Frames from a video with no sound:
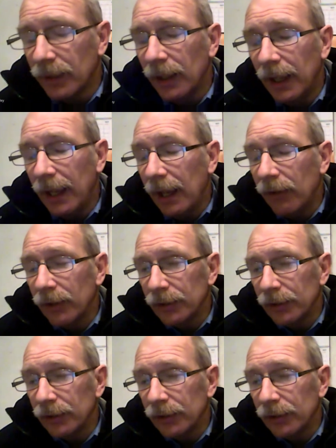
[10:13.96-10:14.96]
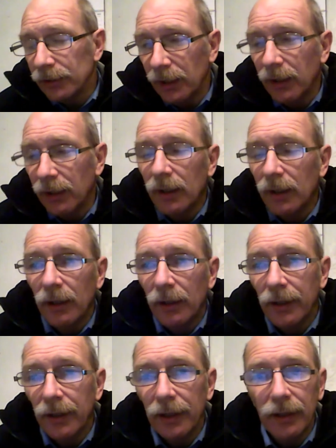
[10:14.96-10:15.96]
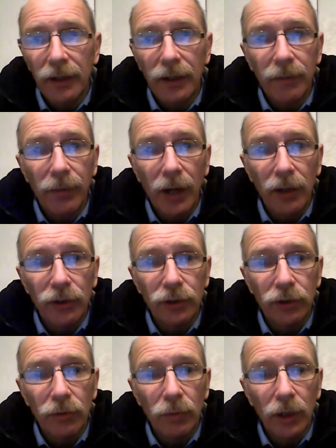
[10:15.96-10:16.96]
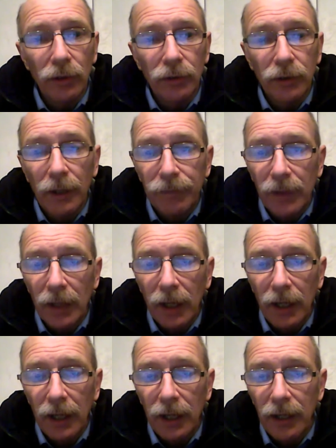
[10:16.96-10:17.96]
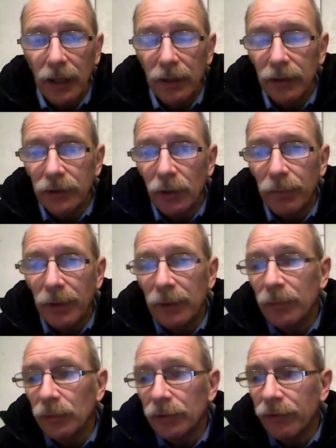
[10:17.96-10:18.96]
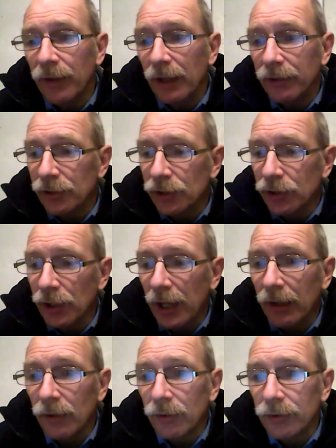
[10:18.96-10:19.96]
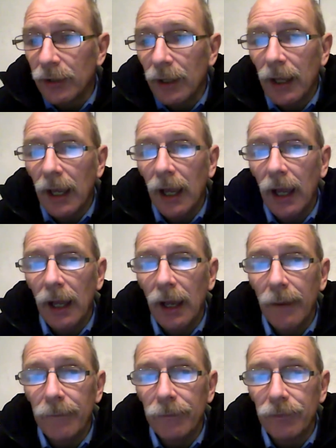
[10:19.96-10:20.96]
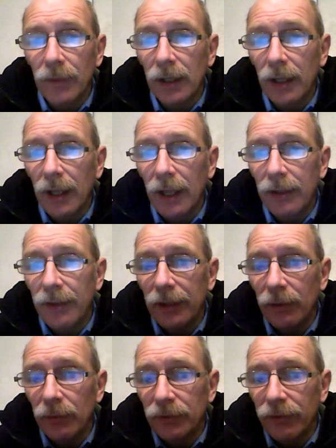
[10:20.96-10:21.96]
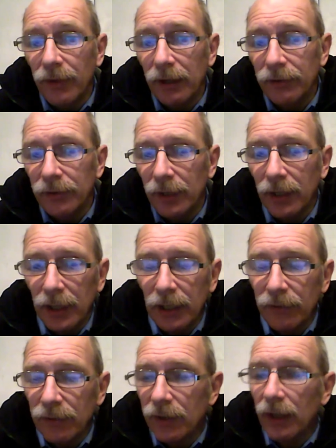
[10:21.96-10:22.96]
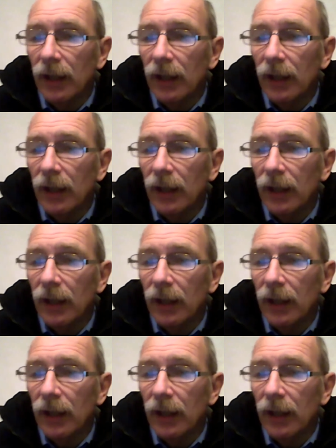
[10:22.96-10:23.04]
areas of the biological world. So pigment was found in shells, and then there was found even